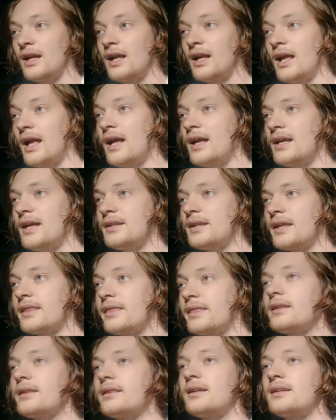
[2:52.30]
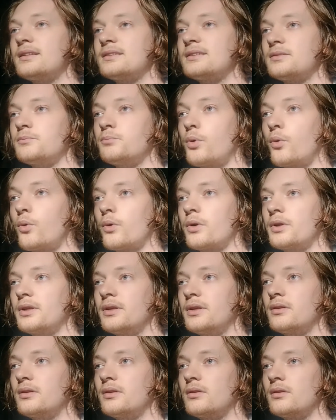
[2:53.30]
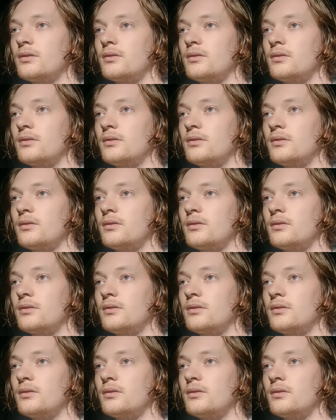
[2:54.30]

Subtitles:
And I think that it's important